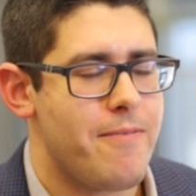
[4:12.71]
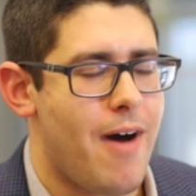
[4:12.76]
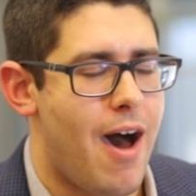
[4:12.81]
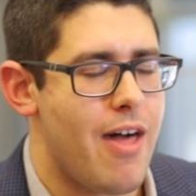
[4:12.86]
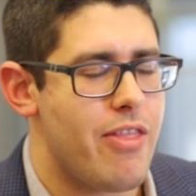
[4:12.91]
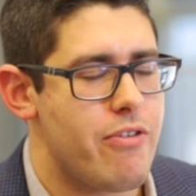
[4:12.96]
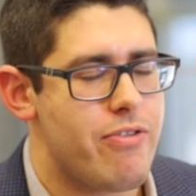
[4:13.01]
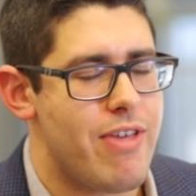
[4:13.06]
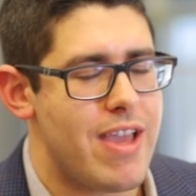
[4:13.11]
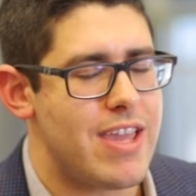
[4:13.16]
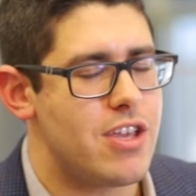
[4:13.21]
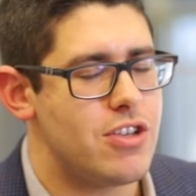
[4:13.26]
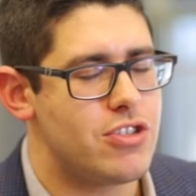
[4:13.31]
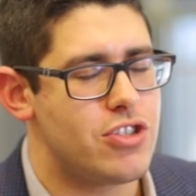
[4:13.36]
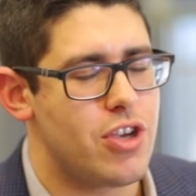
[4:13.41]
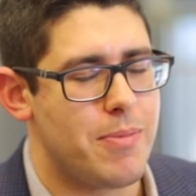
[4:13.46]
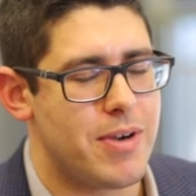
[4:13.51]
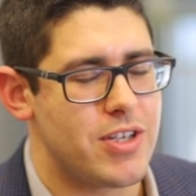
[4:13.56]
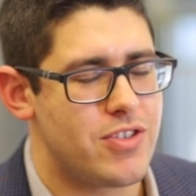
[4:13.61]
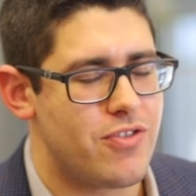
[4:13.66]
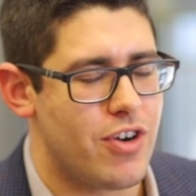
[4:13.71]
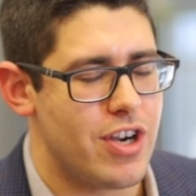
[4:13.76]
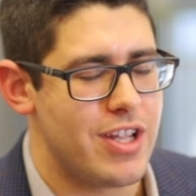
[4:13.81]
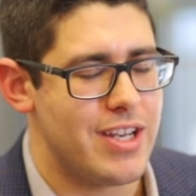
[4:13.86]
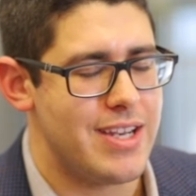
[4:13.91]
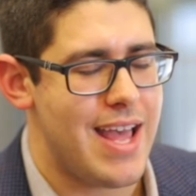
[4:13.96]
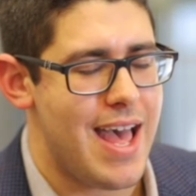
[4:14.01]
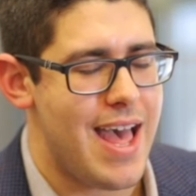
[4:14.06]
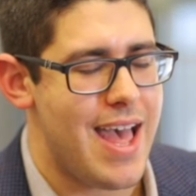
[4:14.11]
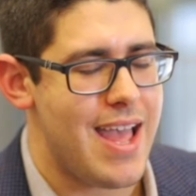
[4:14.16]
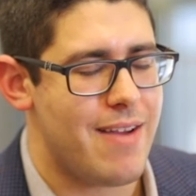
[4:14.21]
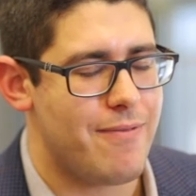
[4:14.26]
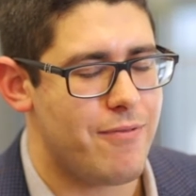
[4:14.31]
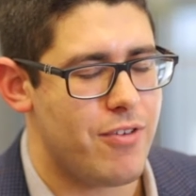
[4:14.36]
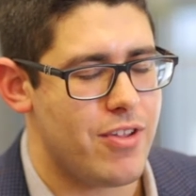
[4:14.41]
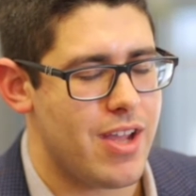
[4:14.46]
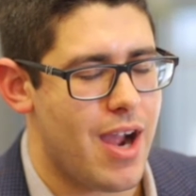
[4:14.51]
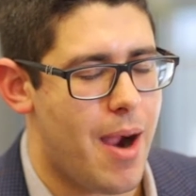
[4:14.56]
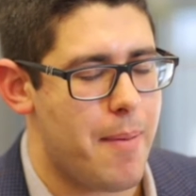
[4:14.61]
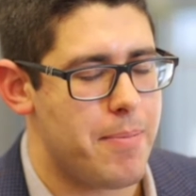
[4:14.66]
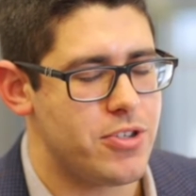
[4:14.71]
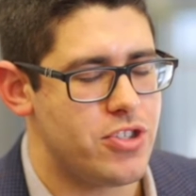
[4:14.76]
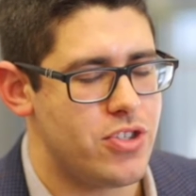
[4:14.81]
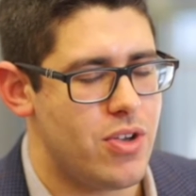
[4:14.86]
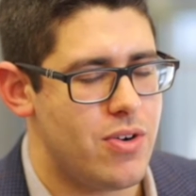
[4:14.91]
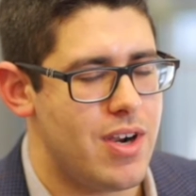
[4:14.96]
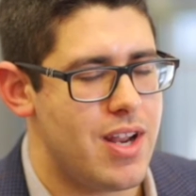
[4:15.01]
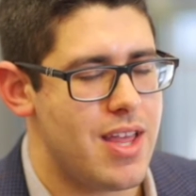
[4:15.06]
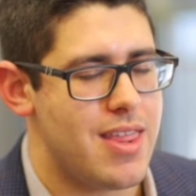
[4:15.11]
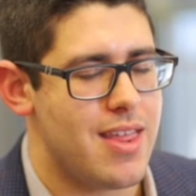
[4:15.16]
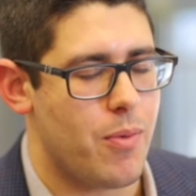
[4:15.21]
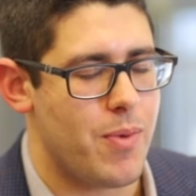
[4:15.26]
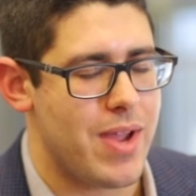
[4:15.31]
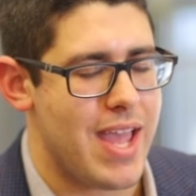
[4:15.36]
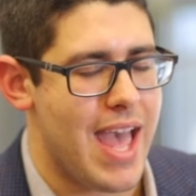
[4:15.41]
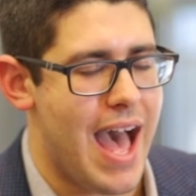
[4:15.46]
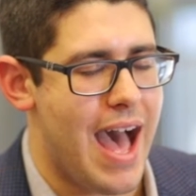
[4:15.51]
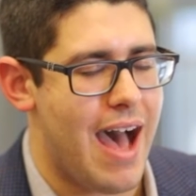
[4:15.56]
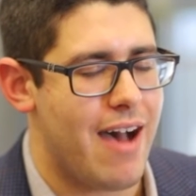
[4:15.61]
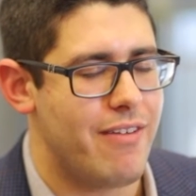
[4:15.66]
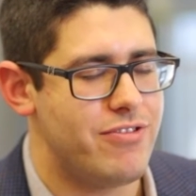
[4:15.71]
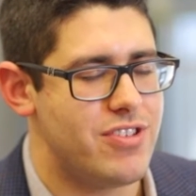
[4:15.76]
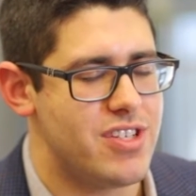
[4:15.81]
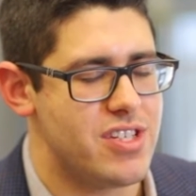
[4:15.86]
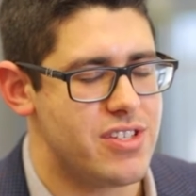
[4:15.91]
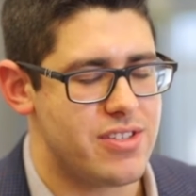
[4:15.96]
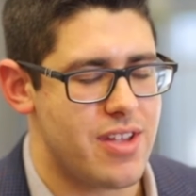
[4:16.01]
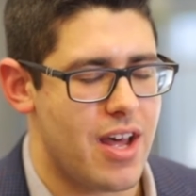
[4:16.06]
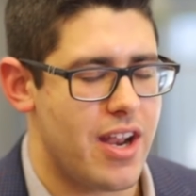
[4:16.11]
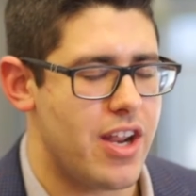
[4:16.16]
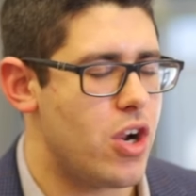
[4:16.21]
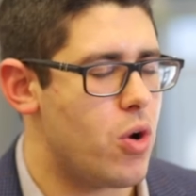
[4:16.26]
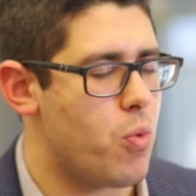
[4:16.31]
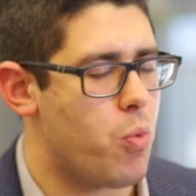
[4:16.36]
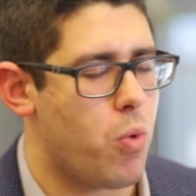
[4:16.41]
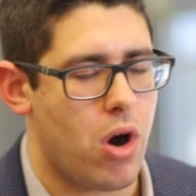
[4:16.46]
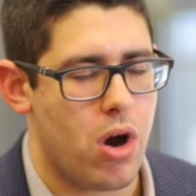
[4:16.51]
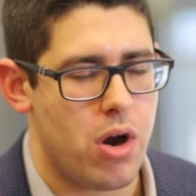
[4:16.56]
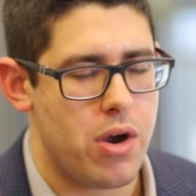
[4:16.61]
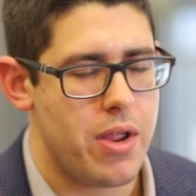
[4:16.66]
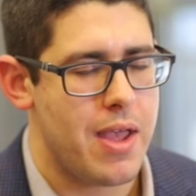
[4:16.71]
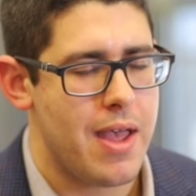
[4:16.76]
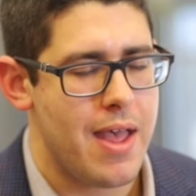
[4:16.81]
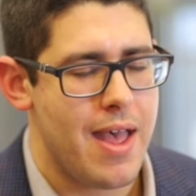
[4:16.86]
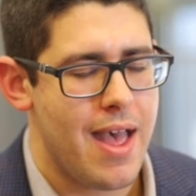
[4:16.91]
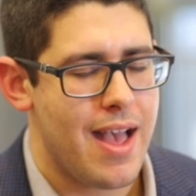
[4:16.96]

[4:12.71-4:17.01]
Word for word: Father, thank you so much for today and for the opportunity that we have to study your Word.